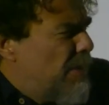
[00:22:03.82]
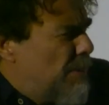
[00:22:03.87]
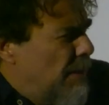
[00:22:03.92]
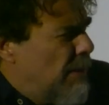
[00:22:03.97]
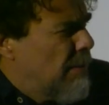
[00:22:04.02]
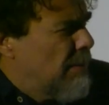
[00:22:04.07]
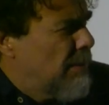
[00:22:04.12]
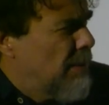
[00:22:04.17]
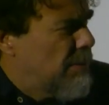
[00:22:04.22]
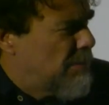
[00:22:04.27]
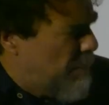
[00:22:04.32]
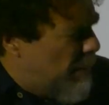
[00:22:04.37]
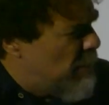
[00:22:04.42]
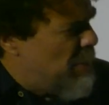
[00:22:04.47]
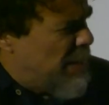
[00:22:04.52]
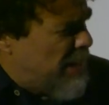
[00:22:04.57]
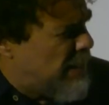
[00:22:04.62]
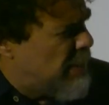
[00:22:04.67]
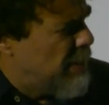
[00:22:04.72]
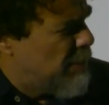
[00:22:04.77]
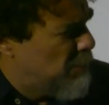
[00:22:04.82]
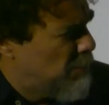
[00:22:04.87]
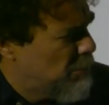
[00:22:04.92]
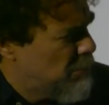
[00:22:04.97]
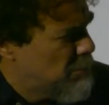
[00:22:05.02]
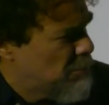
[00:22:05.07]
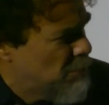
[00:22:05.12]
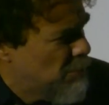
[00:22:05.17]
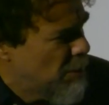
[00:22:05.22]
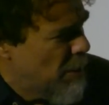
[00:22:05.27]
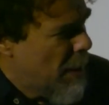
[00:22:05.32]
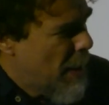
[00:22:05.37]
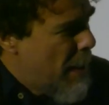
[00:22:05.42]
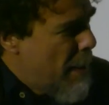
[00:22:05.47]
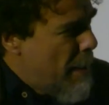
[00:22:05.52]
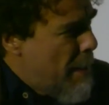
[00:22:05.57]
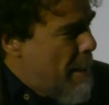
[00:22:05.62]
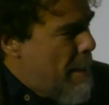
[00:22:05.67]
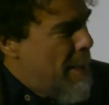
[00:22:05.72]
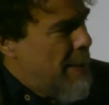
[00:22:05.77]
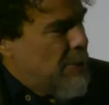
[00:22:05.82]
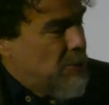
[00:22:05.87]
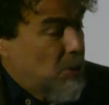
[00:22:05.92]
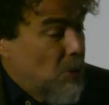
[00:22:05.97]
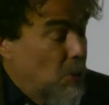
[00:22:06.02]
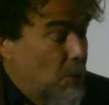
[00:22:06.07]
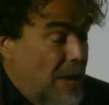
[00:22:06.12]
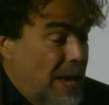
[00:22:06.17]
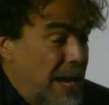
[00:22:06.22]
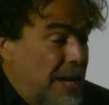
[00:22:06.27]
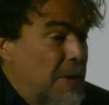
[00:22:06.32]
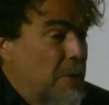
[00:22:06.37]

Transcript: anything. It's very easy to destroy. So